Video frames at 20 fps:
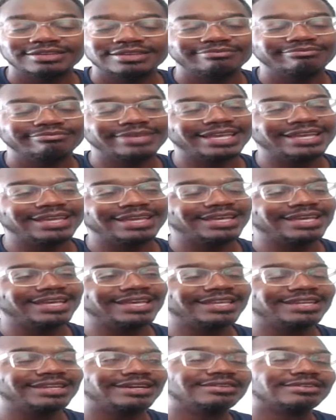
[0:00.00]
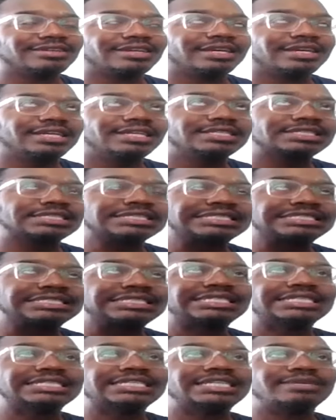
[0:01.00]
Man, okay.
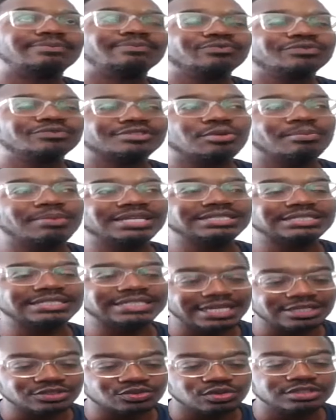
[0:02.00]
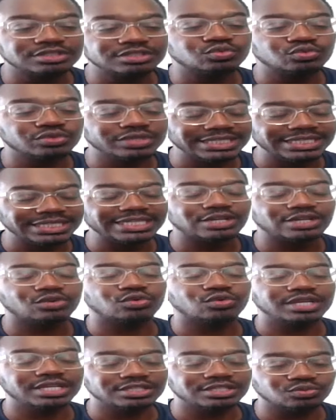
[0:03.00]
Um, so my schedule is really
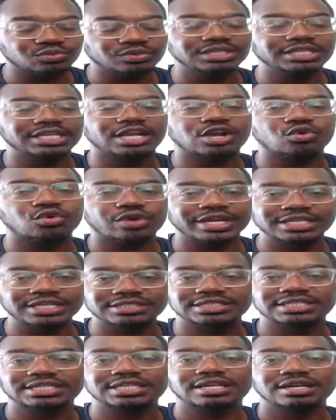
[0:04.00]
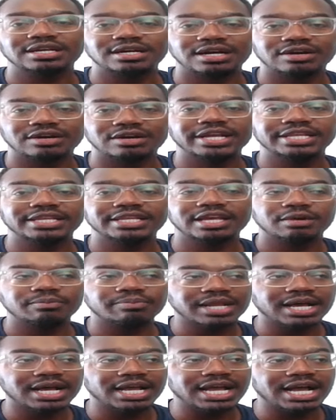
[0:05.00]
is really crazy uh, right now.
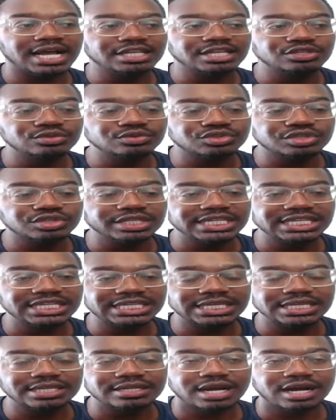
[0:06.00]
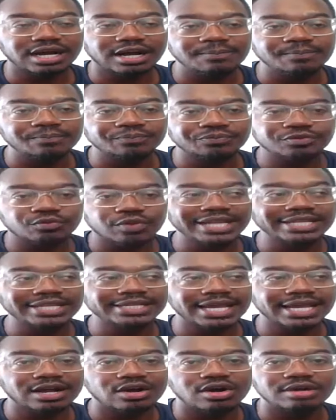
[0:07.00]
But I, I usually get up. Right
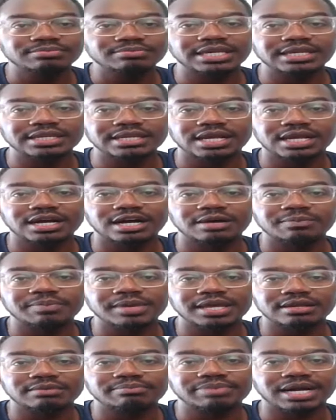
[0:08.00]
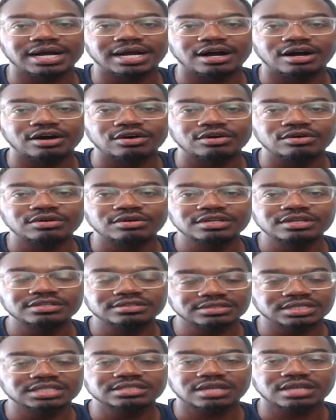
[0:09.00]
now, I'm getting up at about
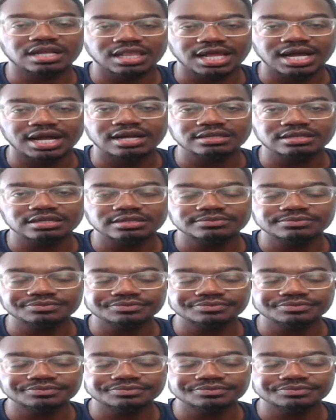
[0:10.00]
six o'clock.